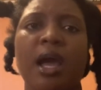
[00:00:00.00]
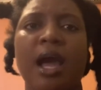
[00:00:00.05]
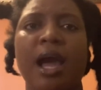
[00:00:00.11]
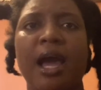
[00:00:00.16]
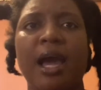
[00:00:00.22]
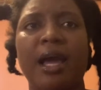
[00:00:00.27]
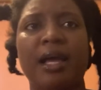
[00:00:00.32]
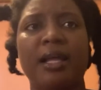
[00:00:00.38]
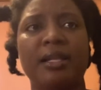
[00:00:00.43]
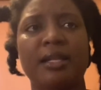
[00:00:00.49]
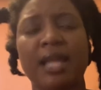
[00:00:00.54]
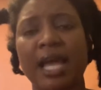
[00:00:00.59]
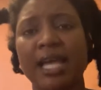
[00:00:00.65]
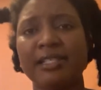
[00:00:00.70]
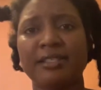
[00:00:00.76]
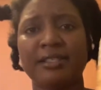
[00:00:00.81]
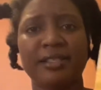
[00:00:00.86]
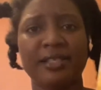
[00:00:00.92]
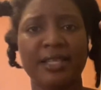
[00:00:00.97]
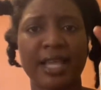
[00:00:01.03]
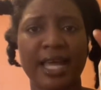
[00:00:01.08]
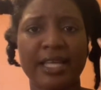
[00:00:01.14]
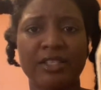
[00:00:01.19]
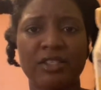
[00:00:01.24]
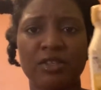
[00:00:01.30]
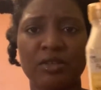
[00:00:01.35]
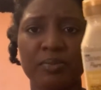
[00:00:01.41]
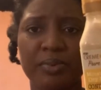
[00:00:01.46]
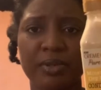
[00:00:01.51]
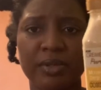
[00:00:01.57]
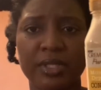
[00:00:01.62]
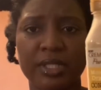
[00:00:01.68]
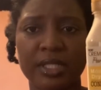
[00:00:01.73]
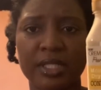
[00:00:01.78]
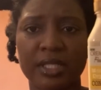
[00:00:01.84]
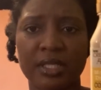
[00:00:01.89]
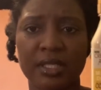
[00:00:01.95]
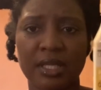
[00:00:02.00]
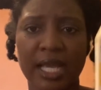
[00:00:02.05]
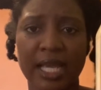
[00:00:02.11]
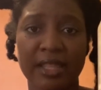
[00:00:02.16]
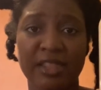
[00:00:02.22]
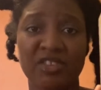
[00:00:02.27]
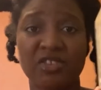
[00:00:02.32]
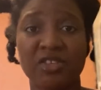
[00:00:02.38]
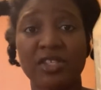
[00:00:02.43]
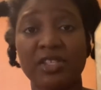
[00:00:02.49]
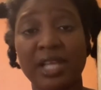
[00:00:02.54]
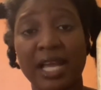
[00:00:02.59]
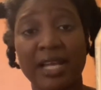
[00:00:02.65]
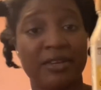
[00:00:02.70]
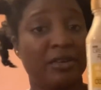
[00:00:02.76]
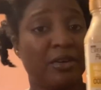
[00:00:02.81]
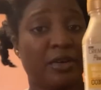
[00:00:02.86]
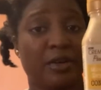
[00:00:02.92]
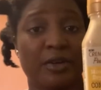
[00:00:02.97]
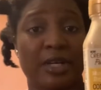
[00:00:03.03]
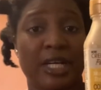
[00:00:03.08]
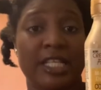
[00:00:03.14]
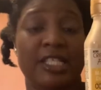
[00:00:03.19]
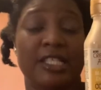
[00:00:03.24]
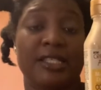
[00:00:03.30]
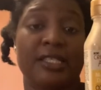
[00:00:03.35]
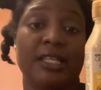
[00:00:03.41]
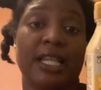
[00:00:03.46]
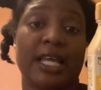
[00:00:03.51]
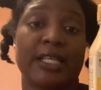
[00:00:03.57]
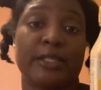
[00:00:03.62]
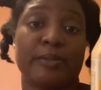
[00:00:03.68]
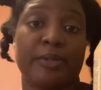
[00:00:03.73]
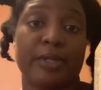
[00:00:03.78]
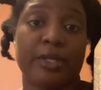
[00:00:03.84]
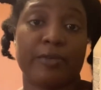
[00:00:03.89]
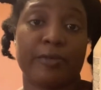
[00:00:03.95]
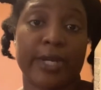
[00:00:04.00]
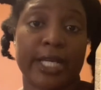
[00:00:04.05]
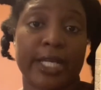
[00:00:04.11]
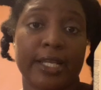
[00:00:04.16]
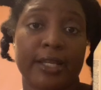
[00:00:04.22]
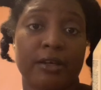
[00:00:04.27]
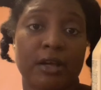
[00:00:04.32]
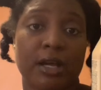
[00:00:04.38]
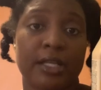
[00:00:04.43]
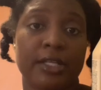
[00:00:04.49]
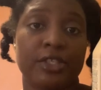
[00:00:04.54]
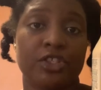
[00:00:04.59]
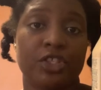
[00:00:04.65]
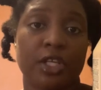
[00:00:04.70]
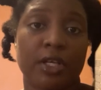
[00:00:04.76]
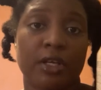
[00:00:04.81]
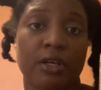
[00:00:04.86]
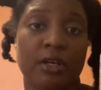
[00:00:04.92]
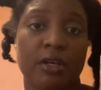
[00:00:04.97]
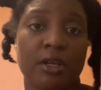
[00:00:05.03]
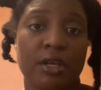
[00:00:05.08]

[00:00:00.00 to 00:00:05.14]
And I still like to put I'd still like to put a regular conditioner